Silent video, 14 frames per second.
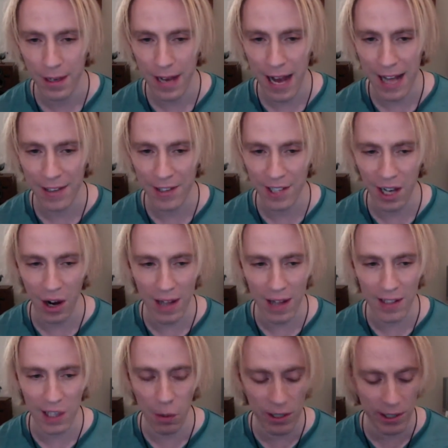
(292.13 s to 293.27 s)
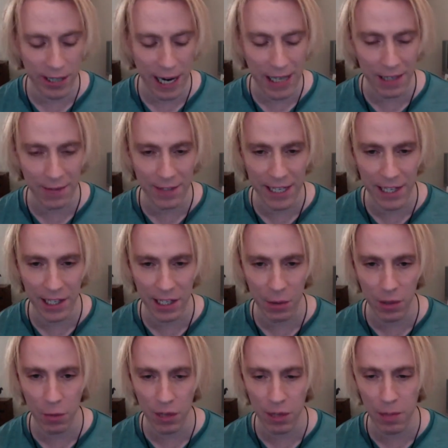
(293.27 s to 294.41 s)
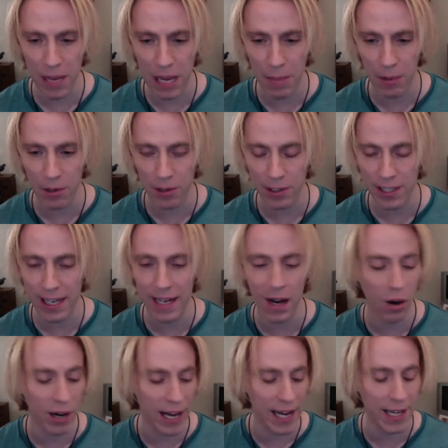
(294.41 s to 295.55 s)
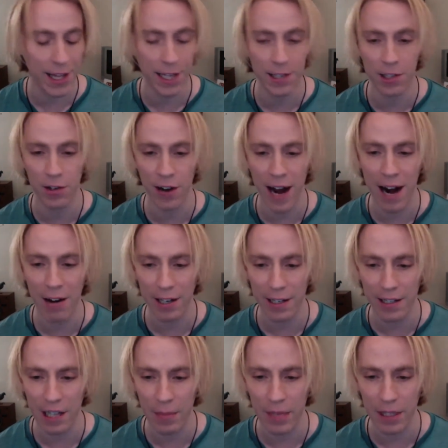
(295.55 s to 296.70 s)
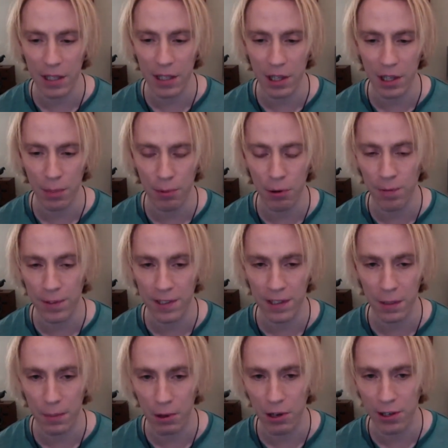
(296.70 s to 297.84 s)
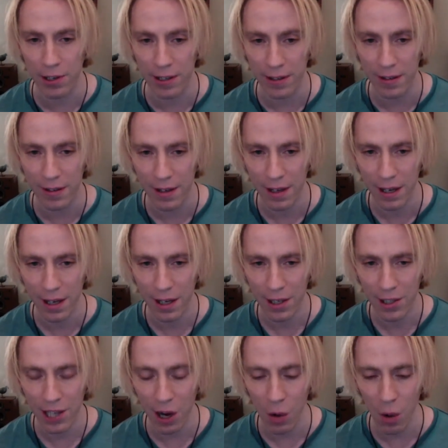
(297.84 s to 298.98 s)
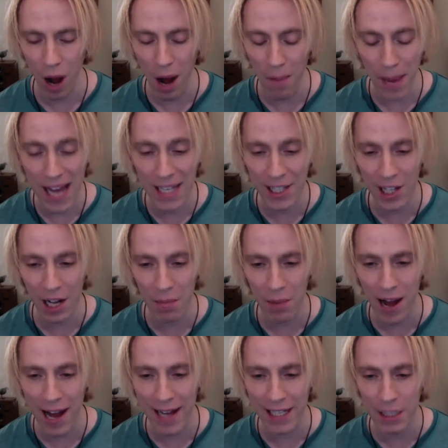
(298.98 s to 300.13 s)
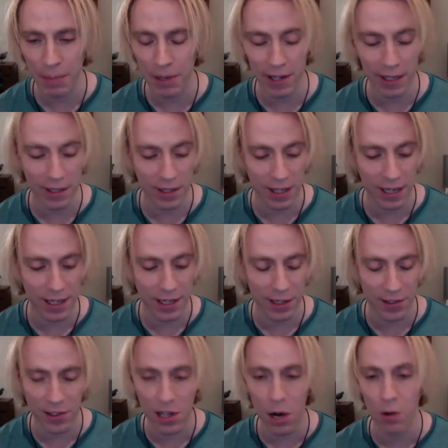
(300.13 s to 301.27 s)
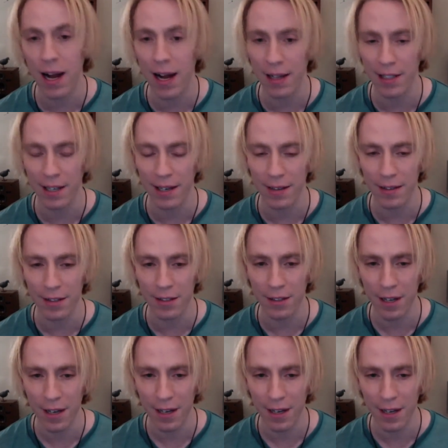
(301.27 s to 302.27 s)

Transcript: And so when you're kind of dealing with people and you say, oh, atheists are arrogant, I mean, the proof is in the pudding. So based on my experience, there's no contest.